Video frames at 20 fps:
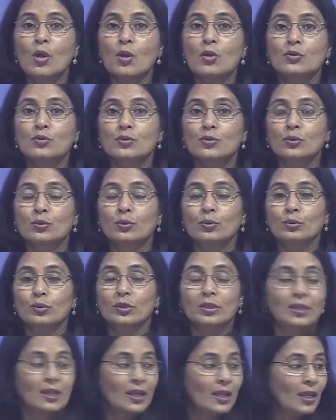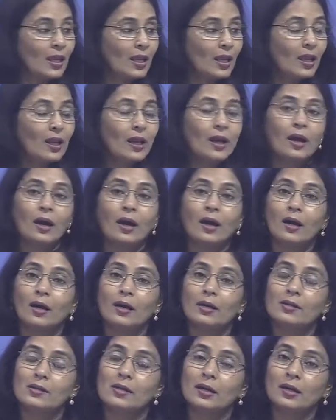So they are